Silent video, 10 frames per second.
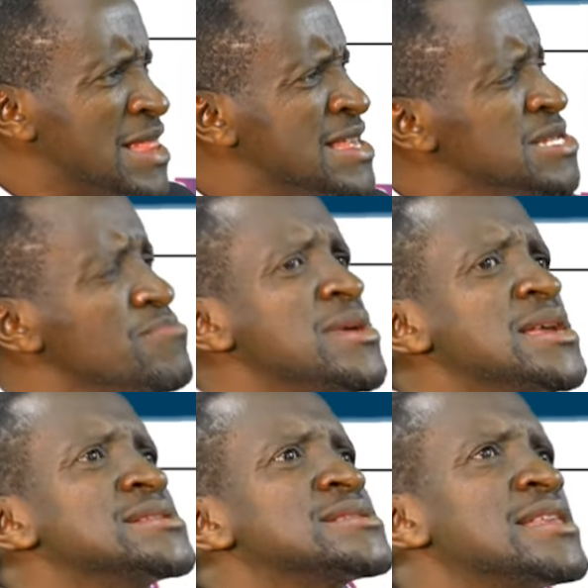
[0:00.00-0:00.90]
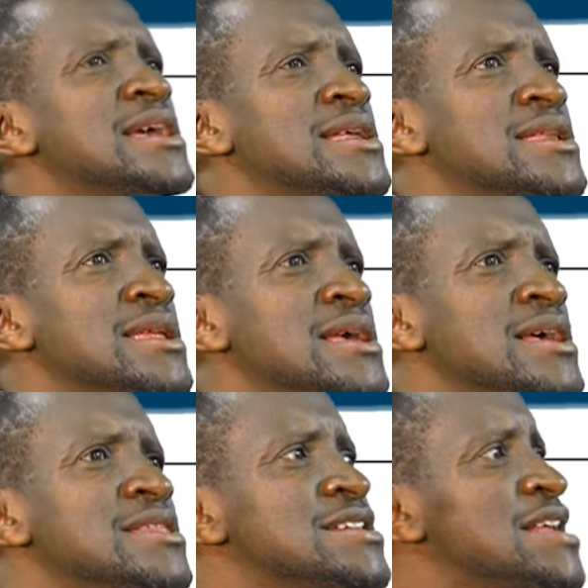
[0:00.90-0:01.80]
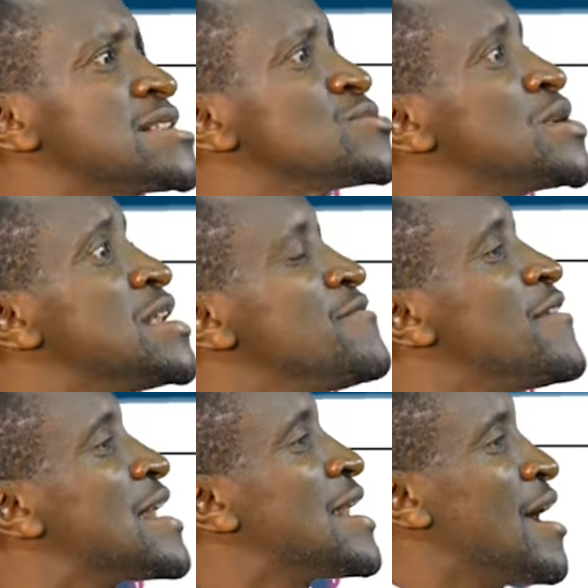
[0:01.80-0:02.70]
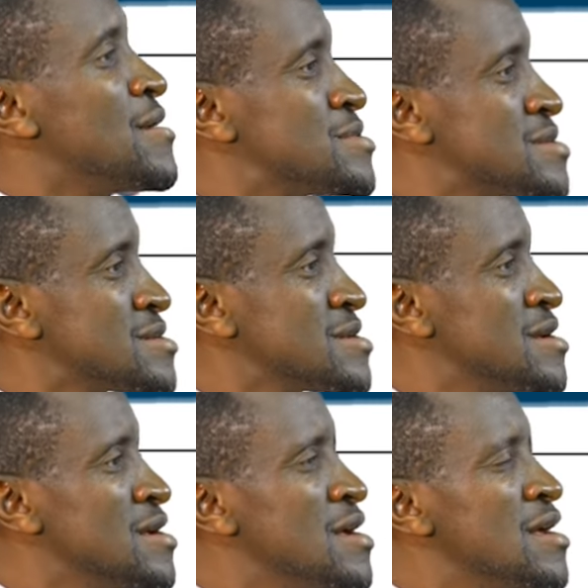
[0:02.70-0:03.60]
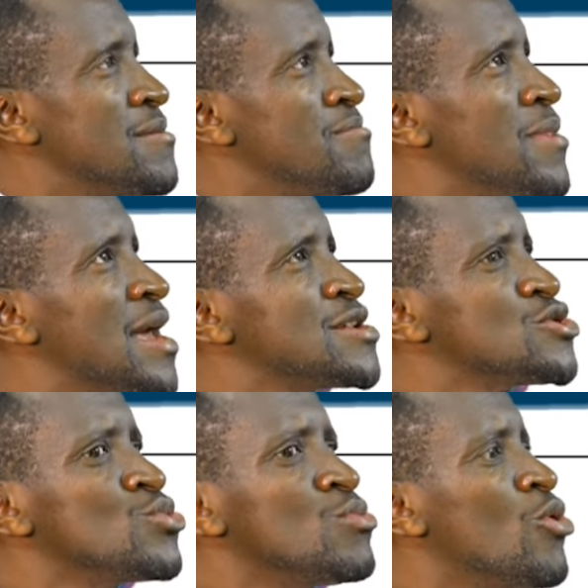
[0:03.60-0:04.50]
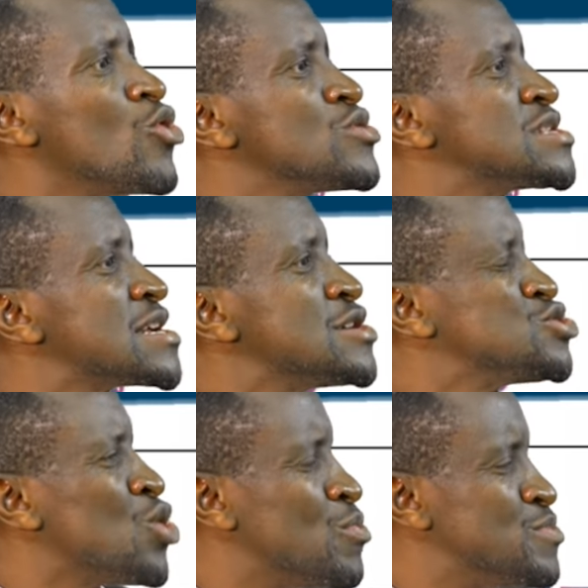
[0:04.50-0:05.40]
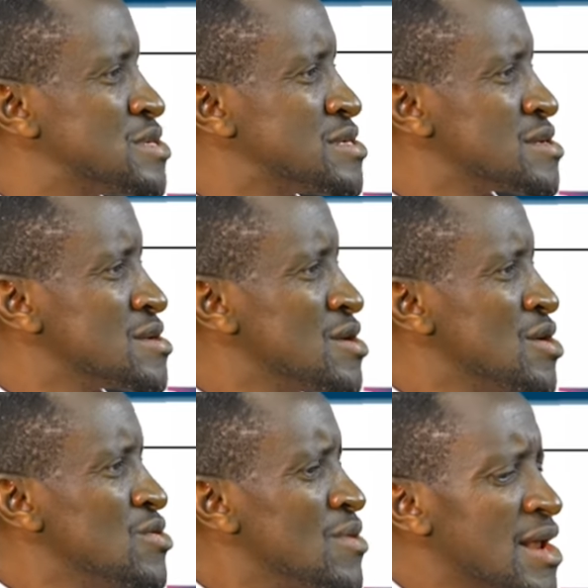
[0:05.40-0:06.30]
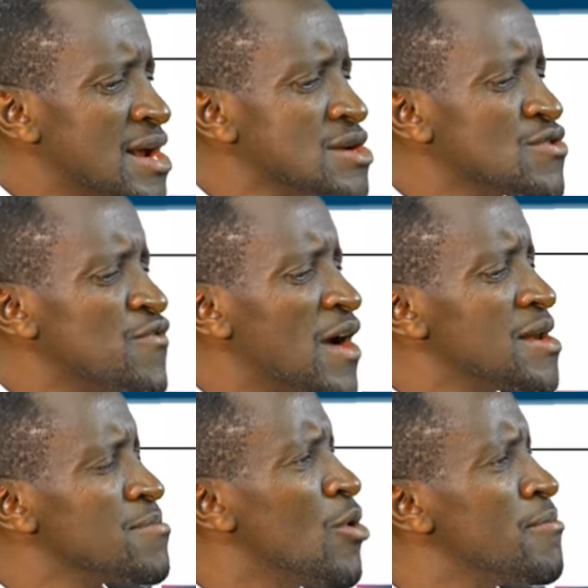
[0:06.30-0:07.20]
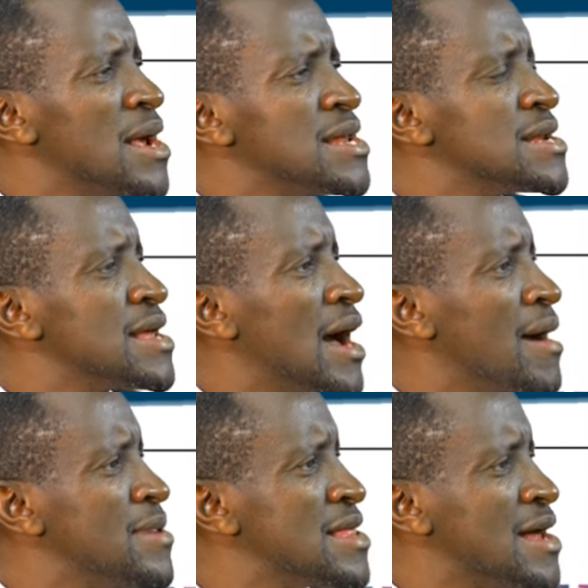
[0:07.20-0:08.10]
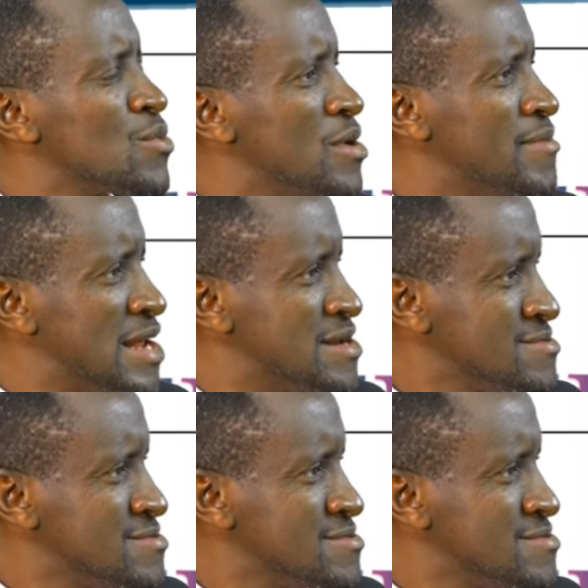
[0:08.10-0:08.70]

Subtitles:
But this means then that as we live our lives, men do more risky jobs. You are likely to find more men in the army than women.